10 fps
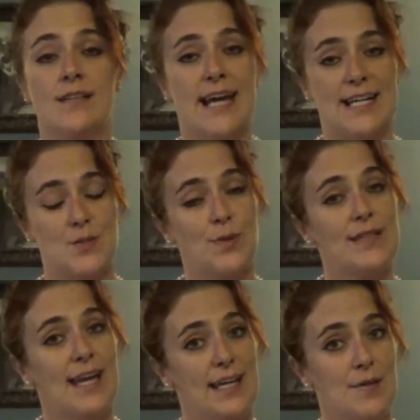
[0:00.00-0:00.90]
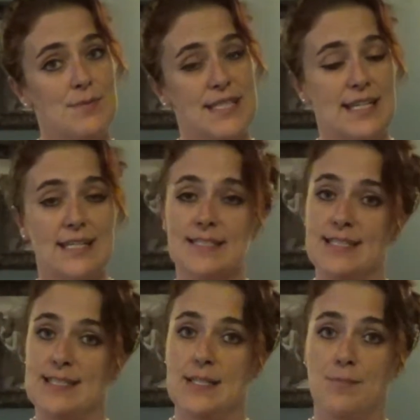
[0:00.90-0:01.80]
that's when K M T and
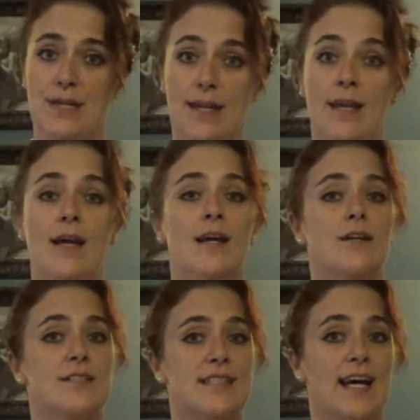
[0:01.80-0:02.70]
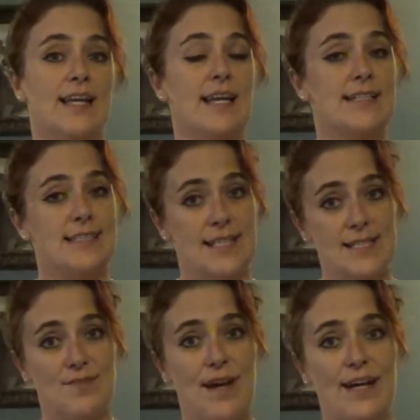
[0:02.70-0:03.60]
C C P sign a
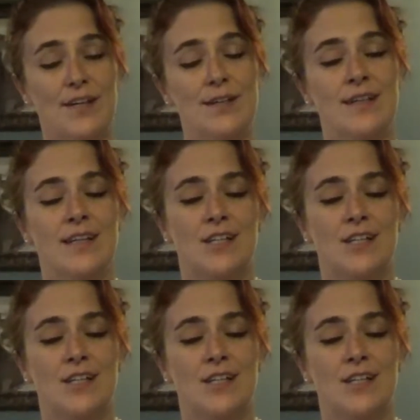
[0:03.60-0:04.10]
ceasefire.